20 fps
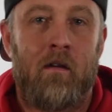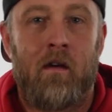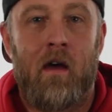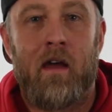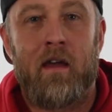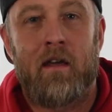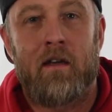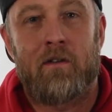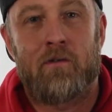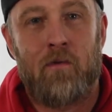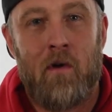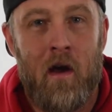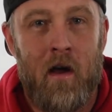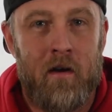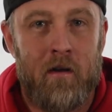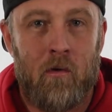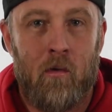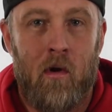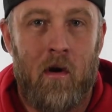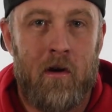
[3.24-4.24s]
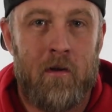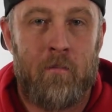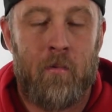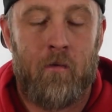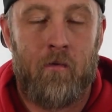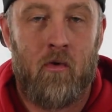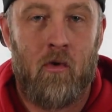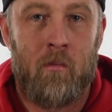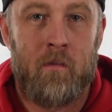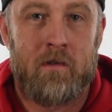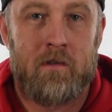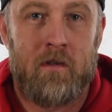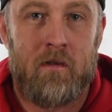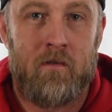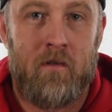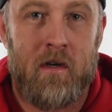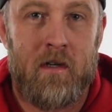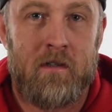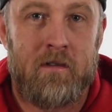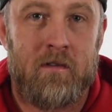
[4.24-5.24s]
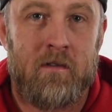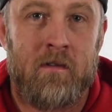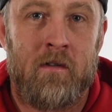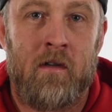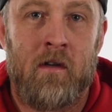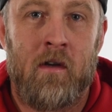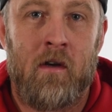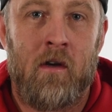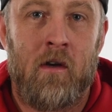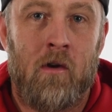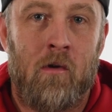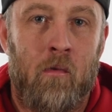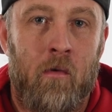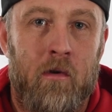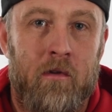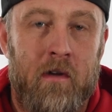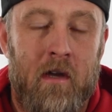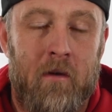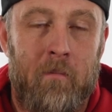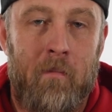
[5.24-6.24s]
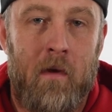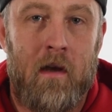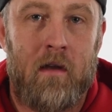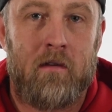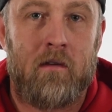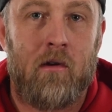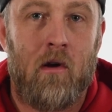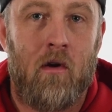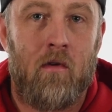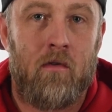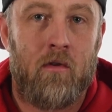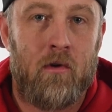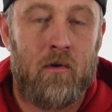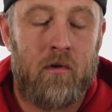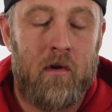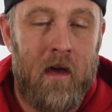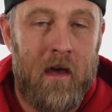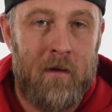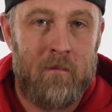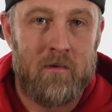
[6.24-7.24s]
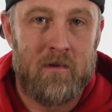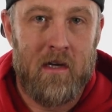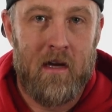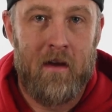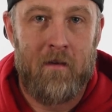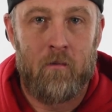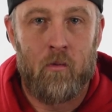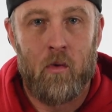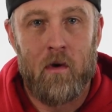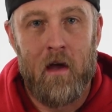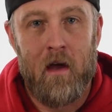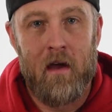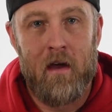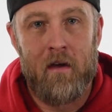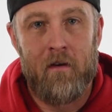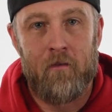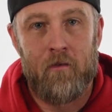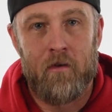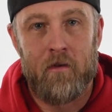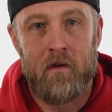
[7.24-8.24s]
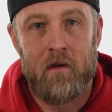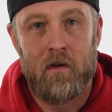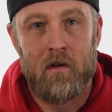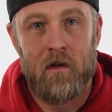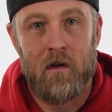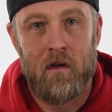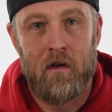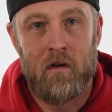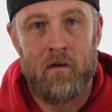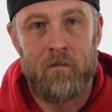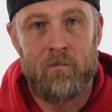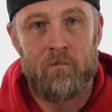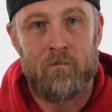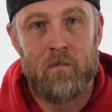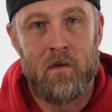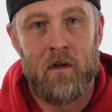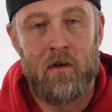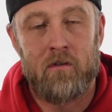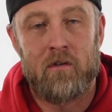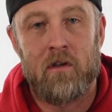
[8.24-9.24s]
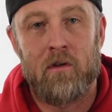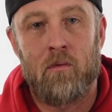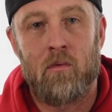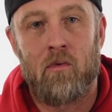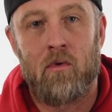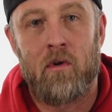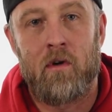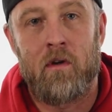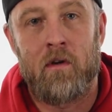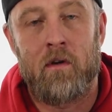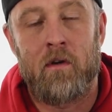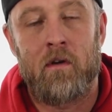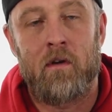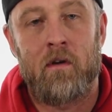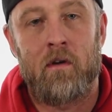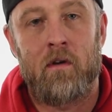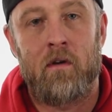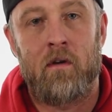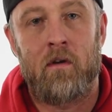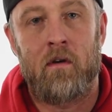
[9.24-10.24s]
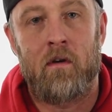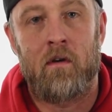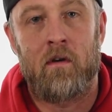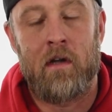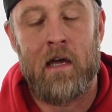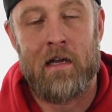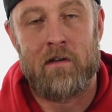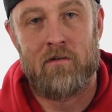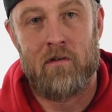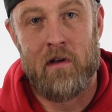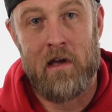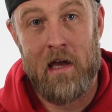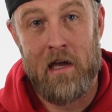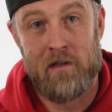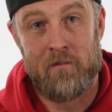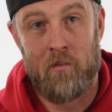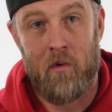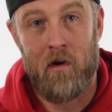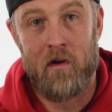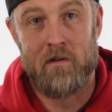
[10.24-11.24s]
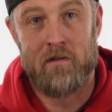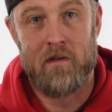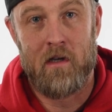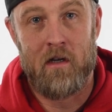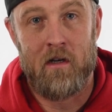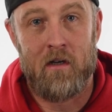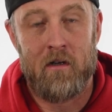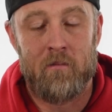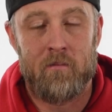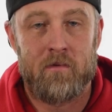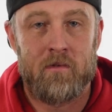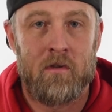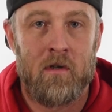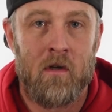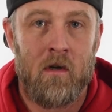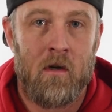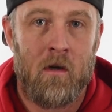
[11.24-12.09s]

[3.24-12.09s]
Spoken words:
Hey, it's Ryan at Guatney Performance Innovation. I want to take a minute to go over a new camshaft we have for the LT1 naturally aspirated setups.